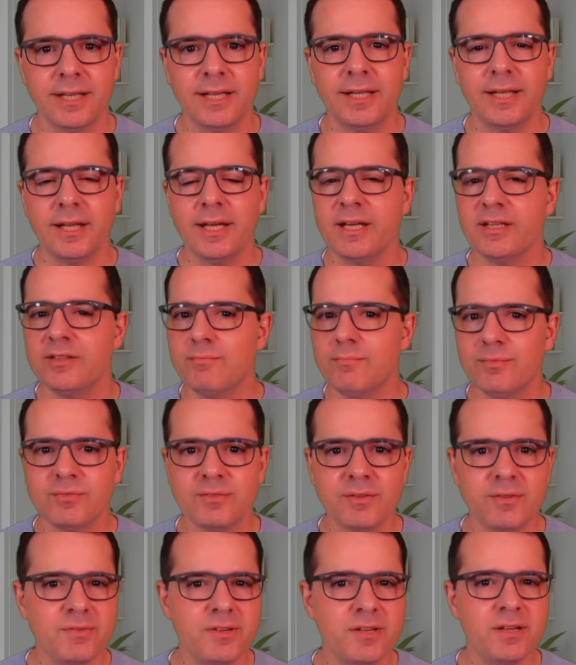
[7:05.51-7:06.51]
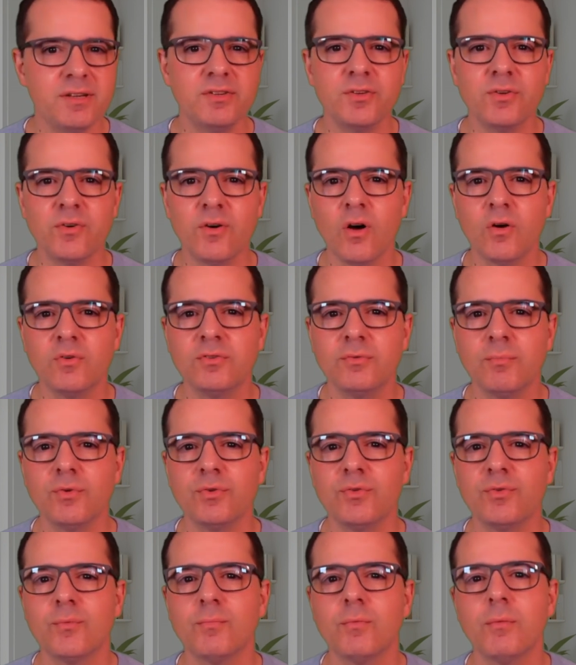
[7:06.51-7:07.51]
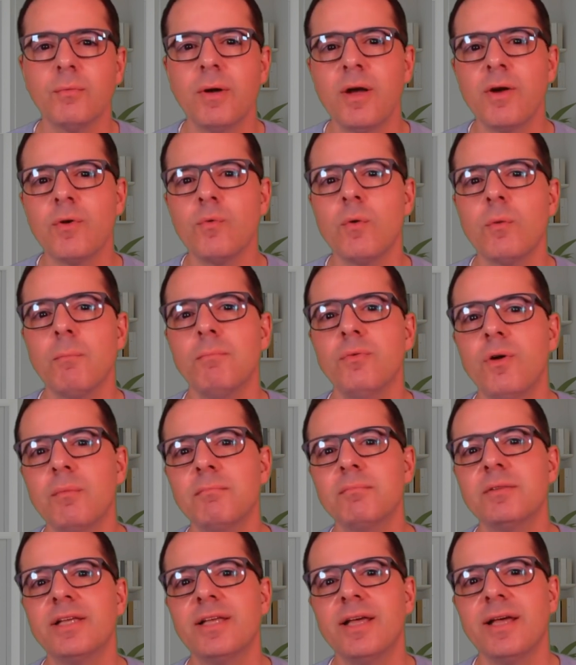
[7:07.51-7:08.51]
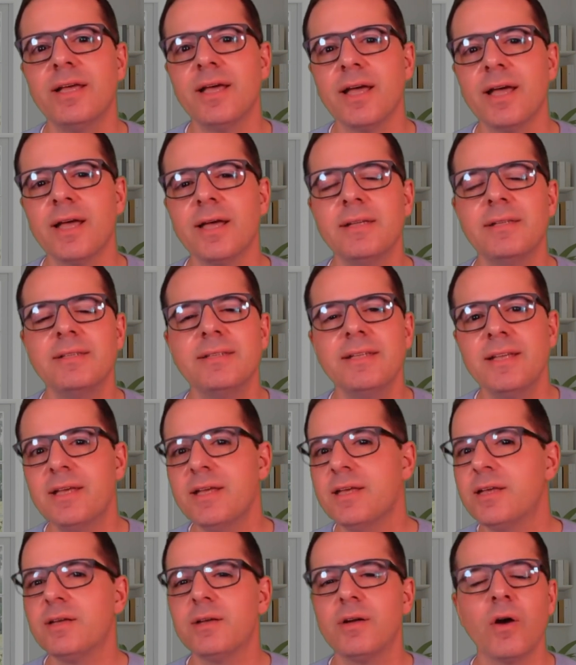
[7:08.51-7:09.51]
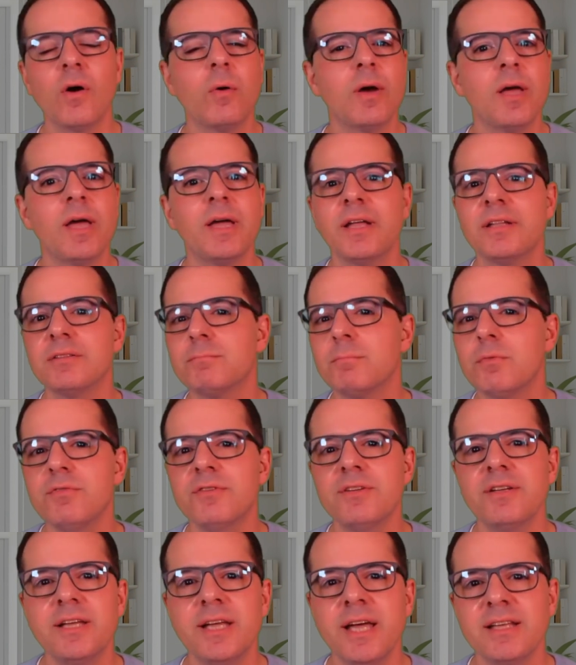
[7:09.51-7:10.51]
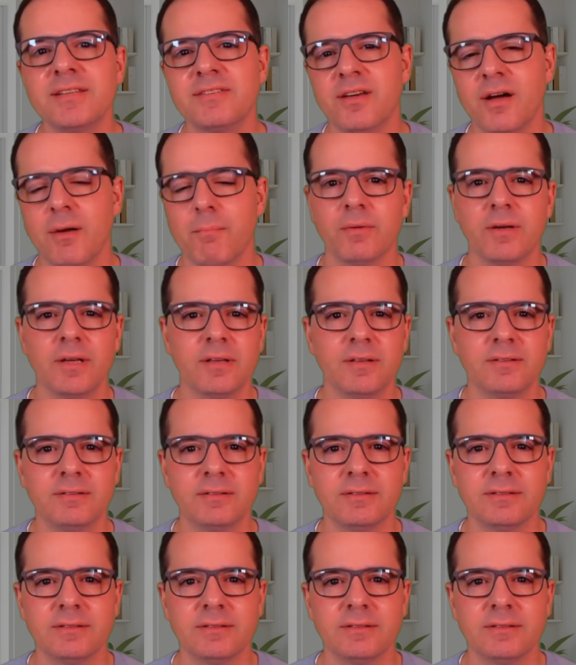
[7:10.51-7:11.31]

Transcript: Being specific is your ultimate superpower when prompting AI. Okay, let's move to the next topic.